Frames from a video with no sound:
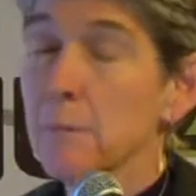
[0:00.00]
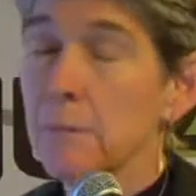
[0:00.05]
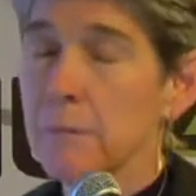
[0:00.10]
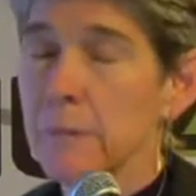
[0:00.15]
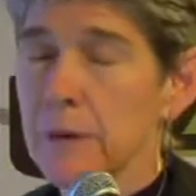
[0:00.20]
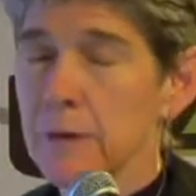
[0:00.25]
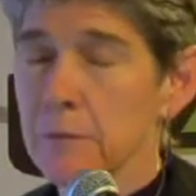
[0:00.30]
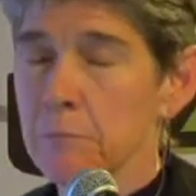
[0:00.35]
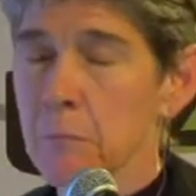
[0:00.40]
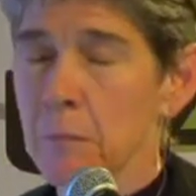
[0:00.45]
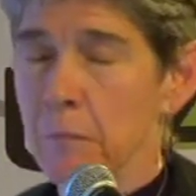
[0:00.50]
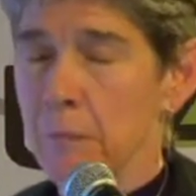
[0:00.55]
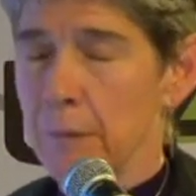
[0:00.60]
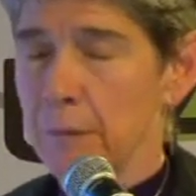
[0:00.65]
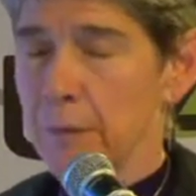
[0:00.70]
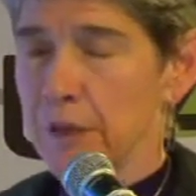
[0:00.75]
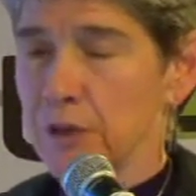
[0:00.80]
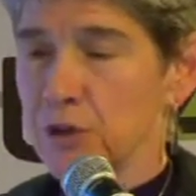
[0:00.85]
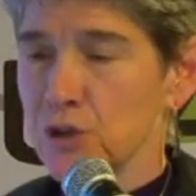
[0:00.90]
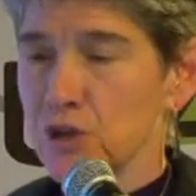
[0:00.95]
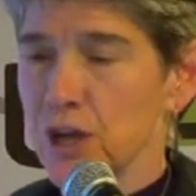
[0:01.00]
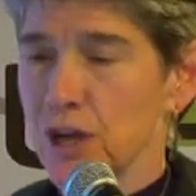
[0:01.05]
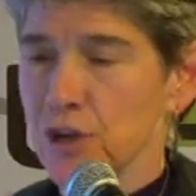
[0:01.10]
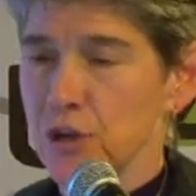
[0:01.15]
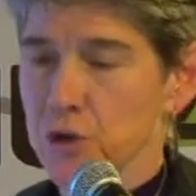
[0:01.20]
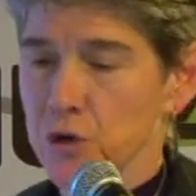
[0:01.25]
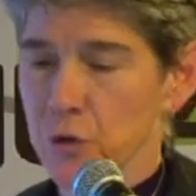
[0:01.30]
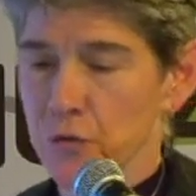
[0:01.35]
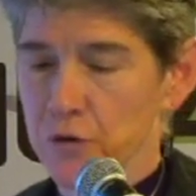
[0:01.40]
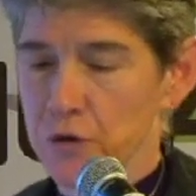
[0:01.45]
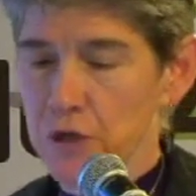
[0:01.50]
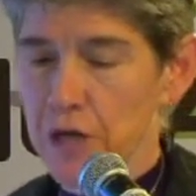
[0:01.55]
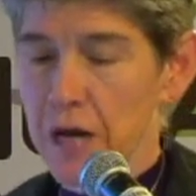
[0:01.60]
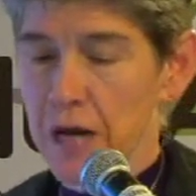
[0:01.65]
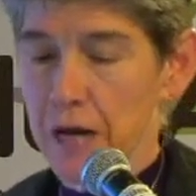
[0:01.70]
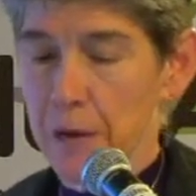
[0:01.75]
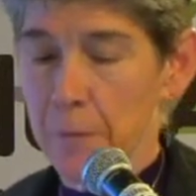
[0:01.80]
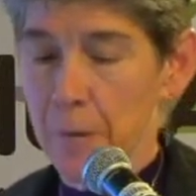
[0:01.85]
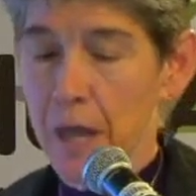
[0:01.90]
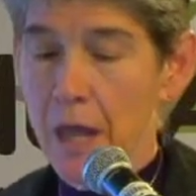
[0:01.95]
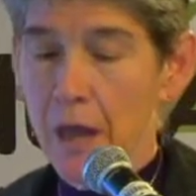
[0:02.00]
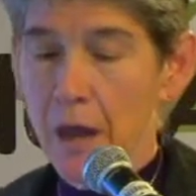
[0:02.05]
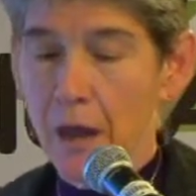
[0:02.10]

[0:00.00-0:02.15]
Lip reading: being changed over time.